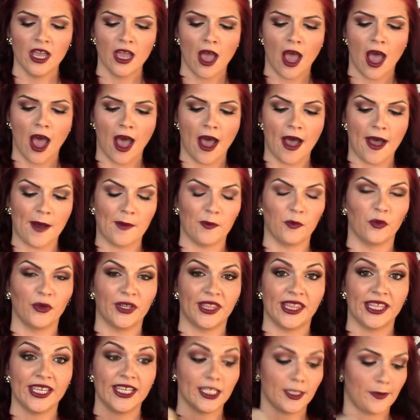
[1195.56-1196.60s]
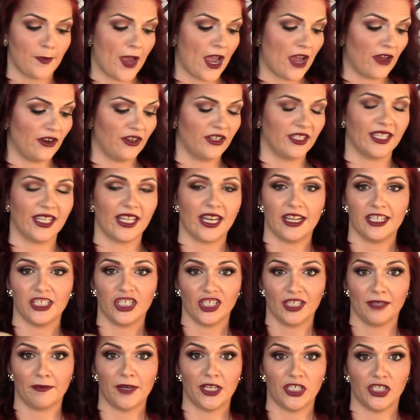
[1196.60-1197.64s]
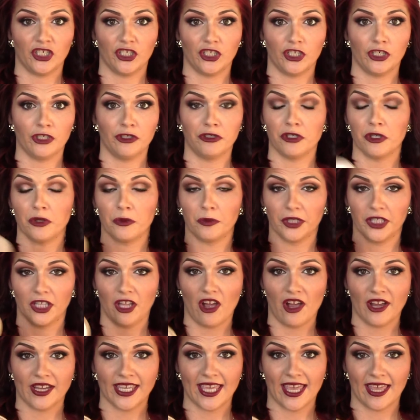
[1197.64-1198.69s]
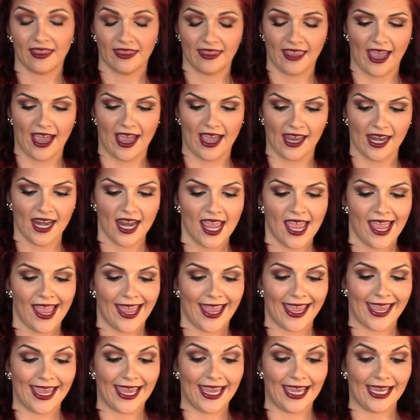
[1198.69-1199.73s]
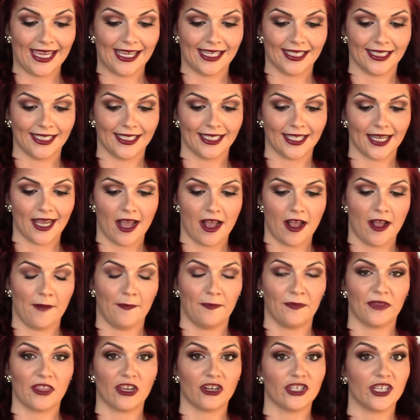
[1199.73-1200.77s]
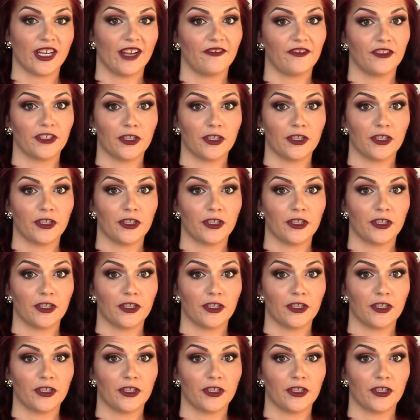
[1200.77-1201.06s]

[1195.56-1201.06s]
With these powders that I just mentioned to you, you will not get that, and they're definitely